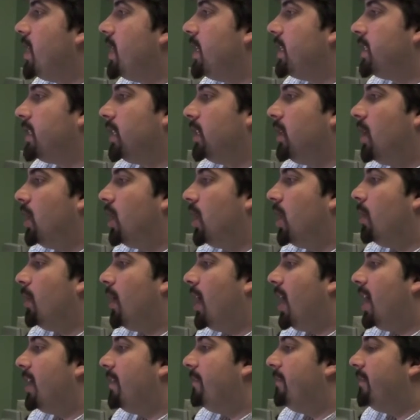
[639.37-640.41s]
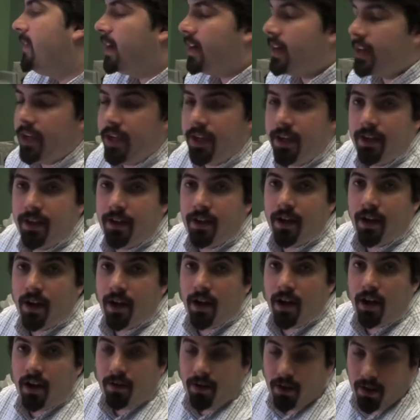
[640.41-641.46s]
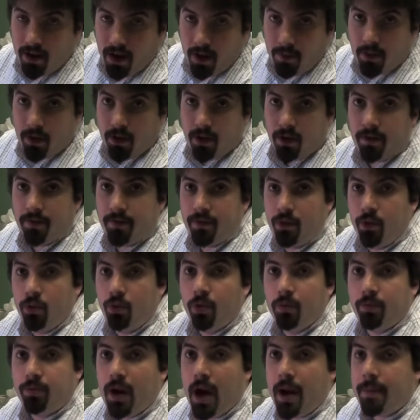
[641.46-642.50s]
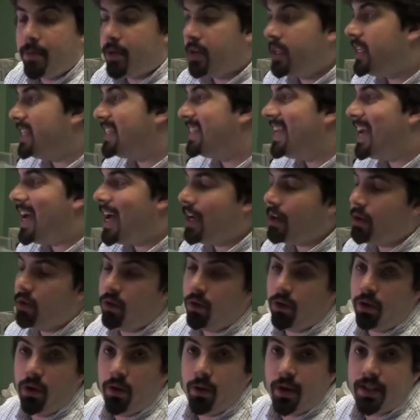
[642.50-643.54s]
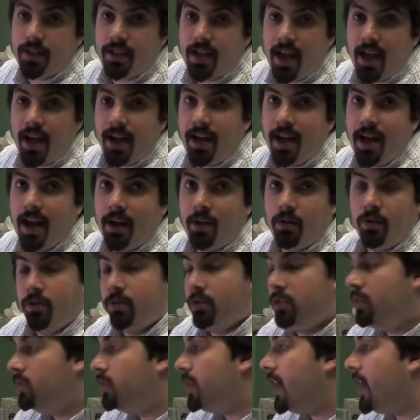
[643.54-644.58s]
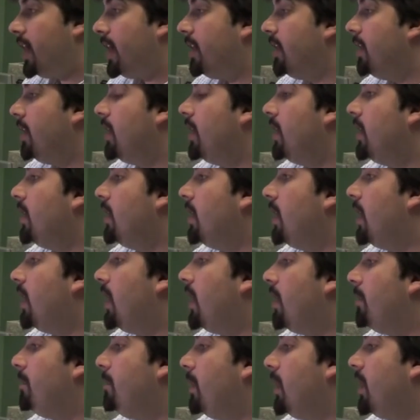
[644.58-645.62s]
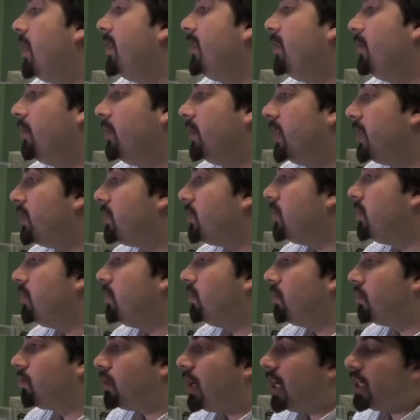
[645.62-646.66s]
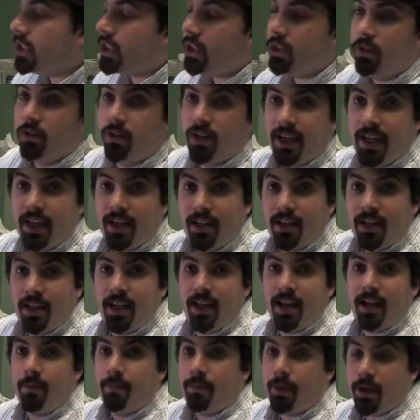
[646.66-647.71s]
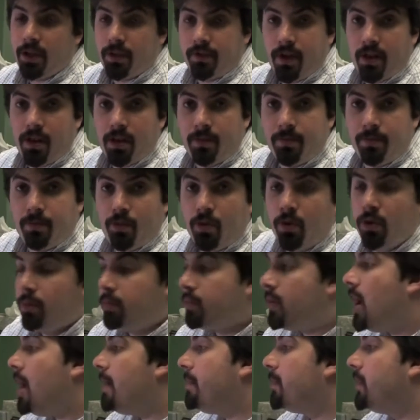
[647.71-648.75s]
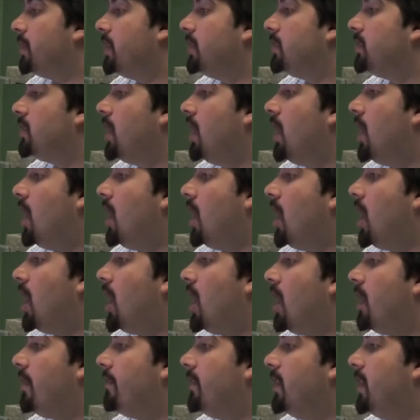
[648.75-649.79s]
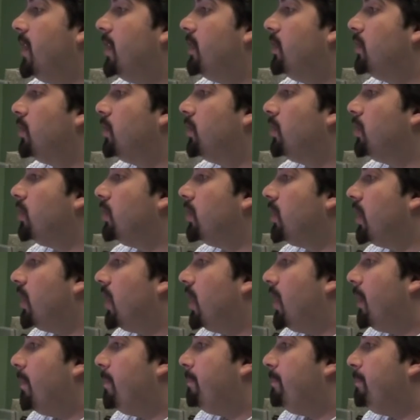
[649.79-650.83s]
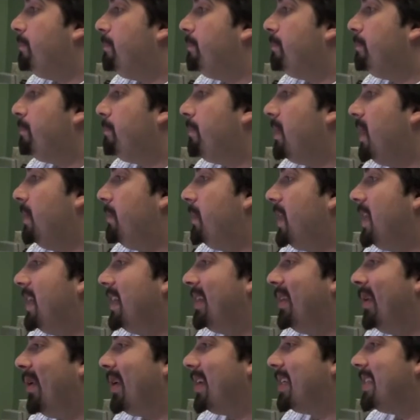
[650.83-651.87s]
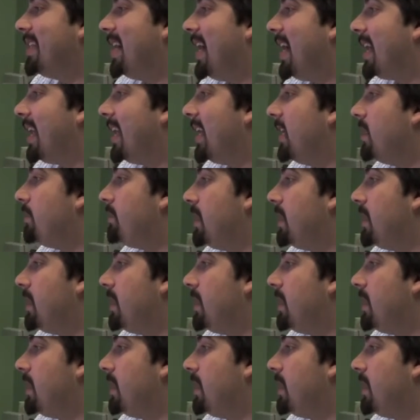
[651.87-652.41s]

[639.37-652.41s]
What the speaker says: There's a logo on a number of Google properties, not Google USA, not Google UK, but Google Israel, Google Russia, Google Italy, and a bunch of other Google properties of the Google PP Longstocking.